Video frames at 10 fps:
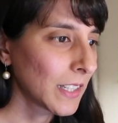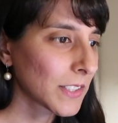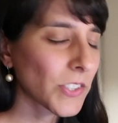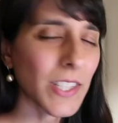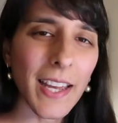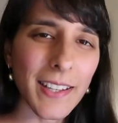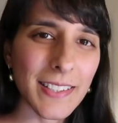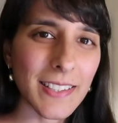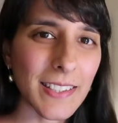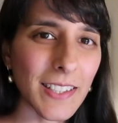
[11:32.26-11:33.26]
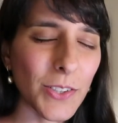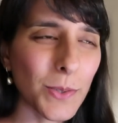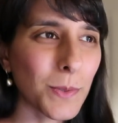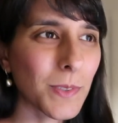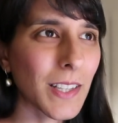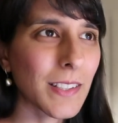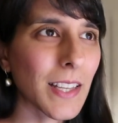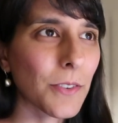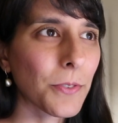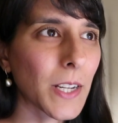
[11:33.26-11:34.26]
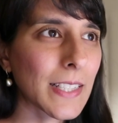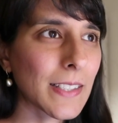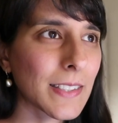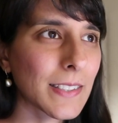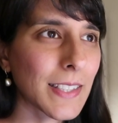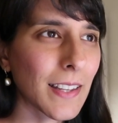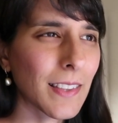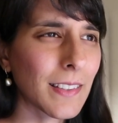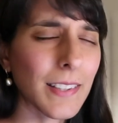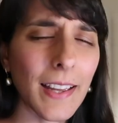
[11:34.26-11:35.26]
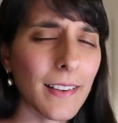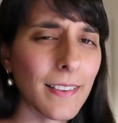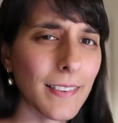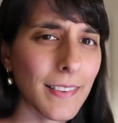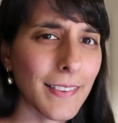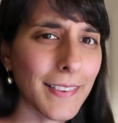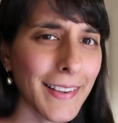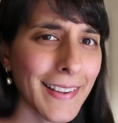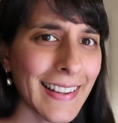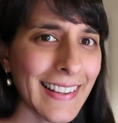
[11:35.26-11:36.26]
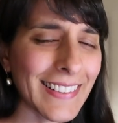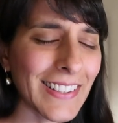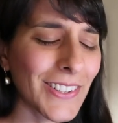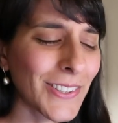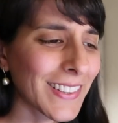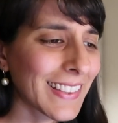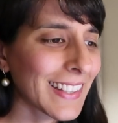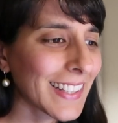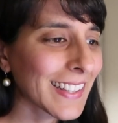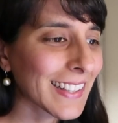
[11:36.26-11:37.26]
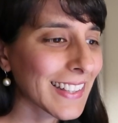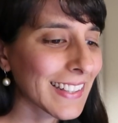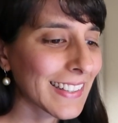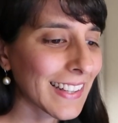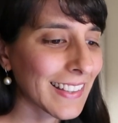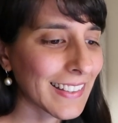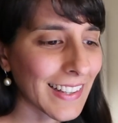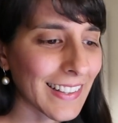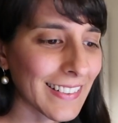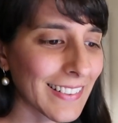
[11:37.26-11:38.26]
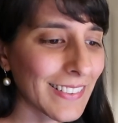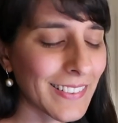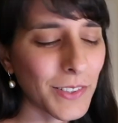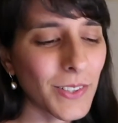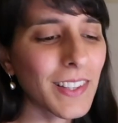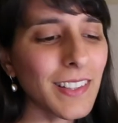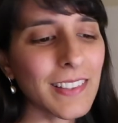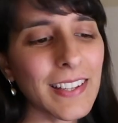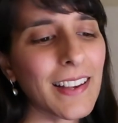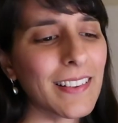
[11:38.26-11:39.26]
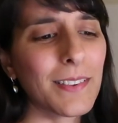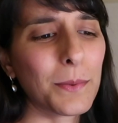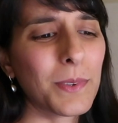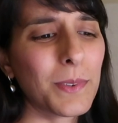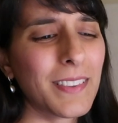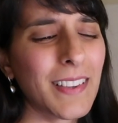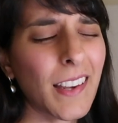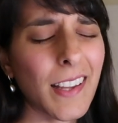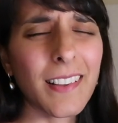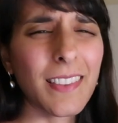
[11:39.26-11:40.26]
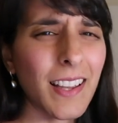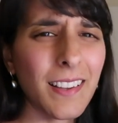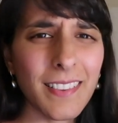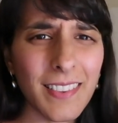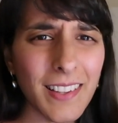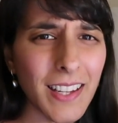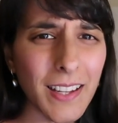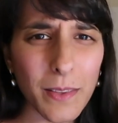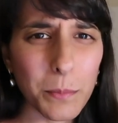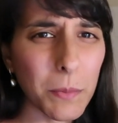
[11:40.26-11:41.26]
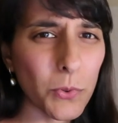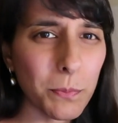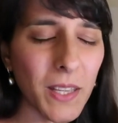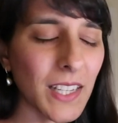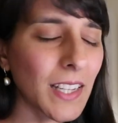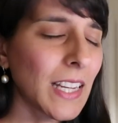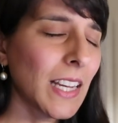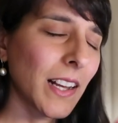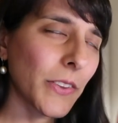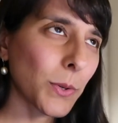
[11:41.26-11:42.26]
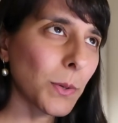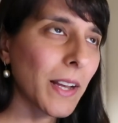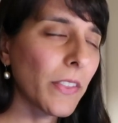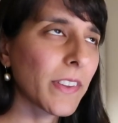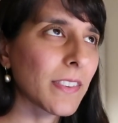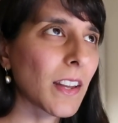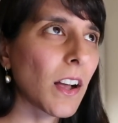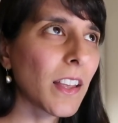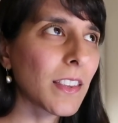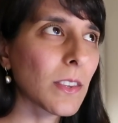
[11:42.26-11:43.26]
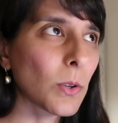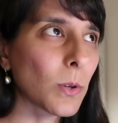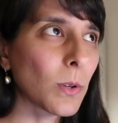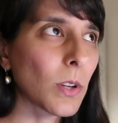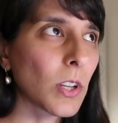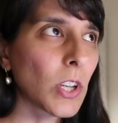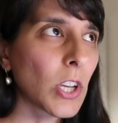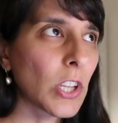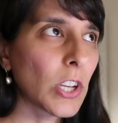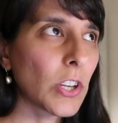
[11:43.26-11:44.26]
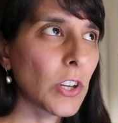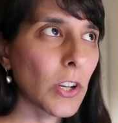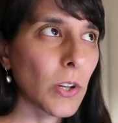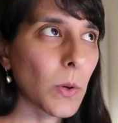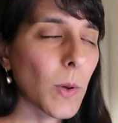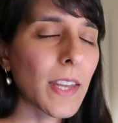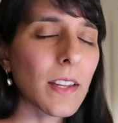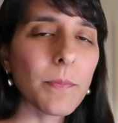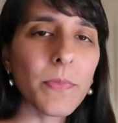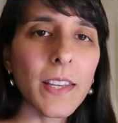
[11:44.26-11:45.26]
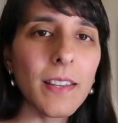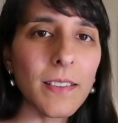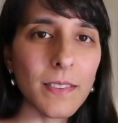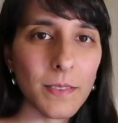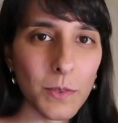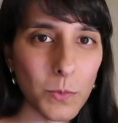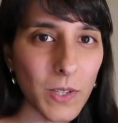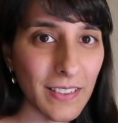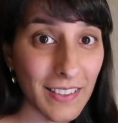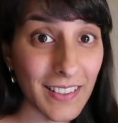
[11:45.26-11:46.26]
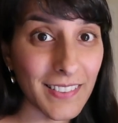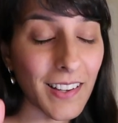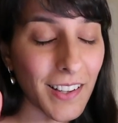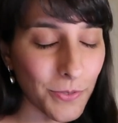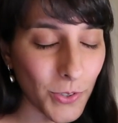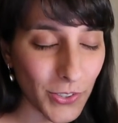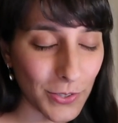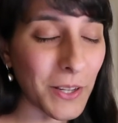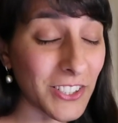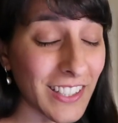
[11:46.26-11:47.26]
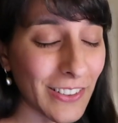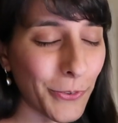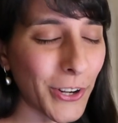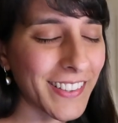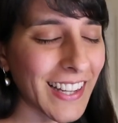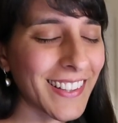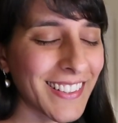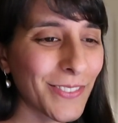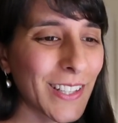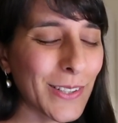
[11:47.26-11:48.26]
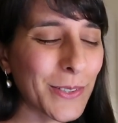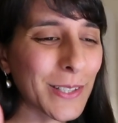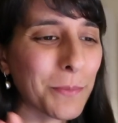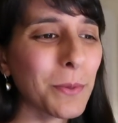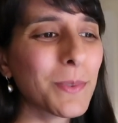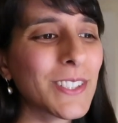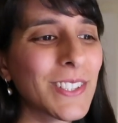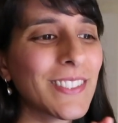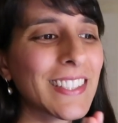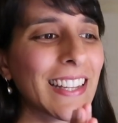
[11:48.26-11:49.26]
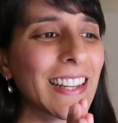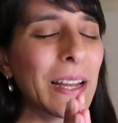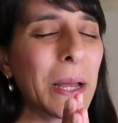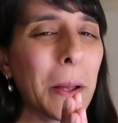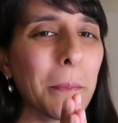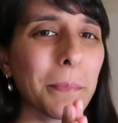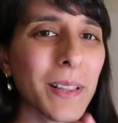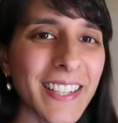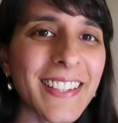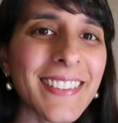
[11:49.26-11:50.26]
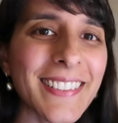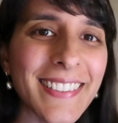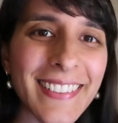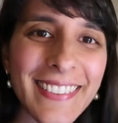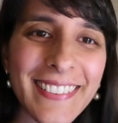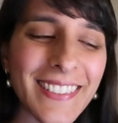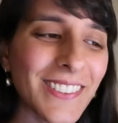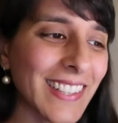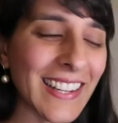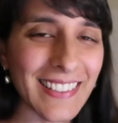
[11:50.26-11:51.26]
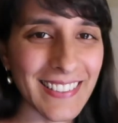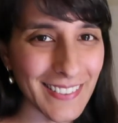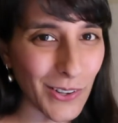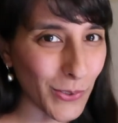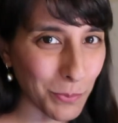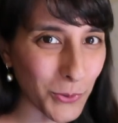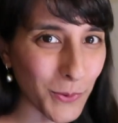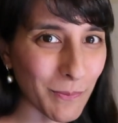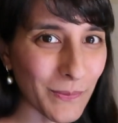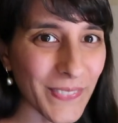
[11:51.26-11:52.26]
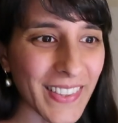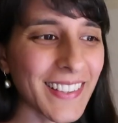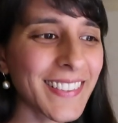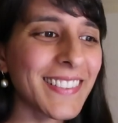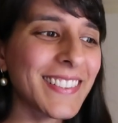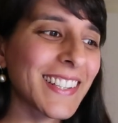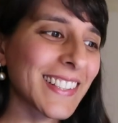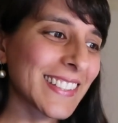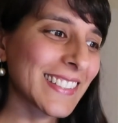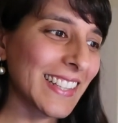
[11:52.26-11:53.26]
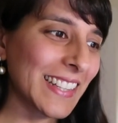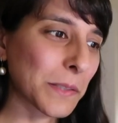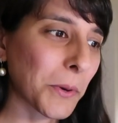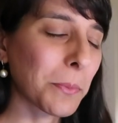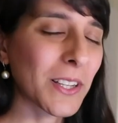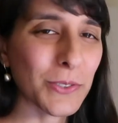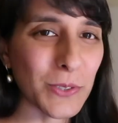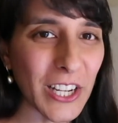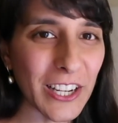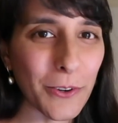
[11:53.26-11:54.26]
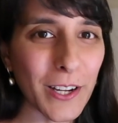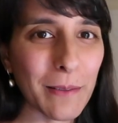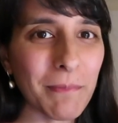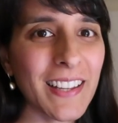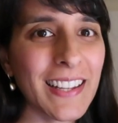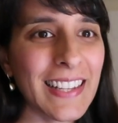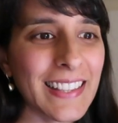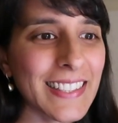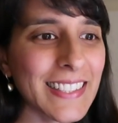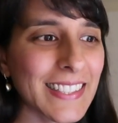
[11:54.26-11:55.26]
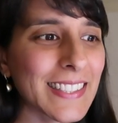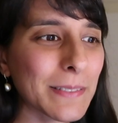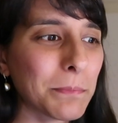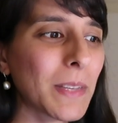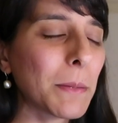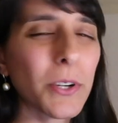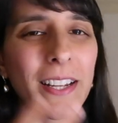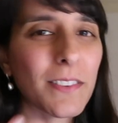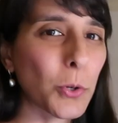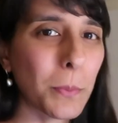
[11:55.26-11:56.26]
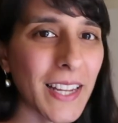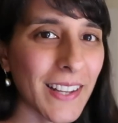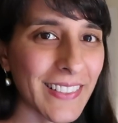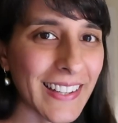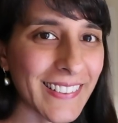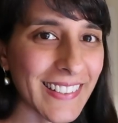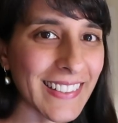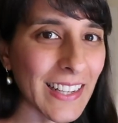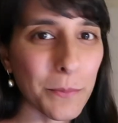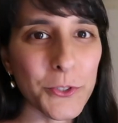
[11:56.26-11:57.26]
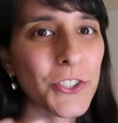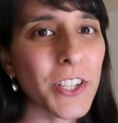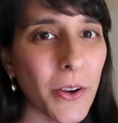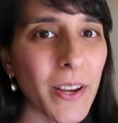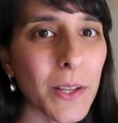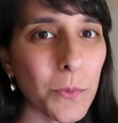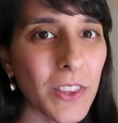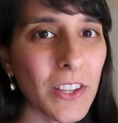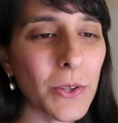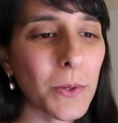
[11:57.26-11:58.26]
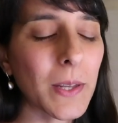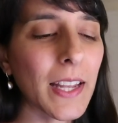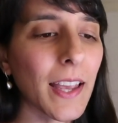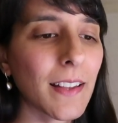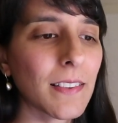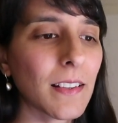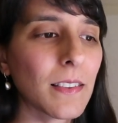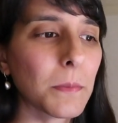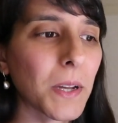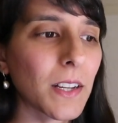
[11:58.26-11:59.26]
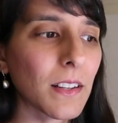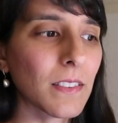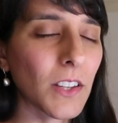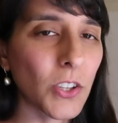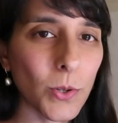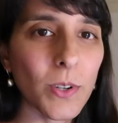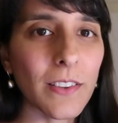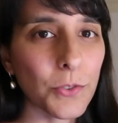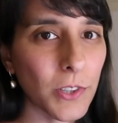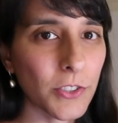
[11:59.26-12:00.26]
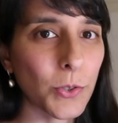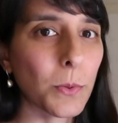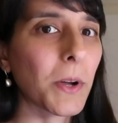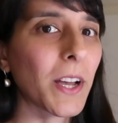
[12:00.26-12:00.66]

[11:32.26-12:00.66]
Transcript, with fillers: So taxes, I know there's that phrase, death and taxes. So you could think that death and taxes, you could think that taxes were, is that an eighth house thing, other people's money? I thought about this and I thought, no. And here's one of the things I forgot to mention at the very start of this video, which I probably should have said. Please don't take this as gospel. This is just an experimental diagram. This is me brainstorming out loud, and I'm just sharing it with you in case it sparks your astrological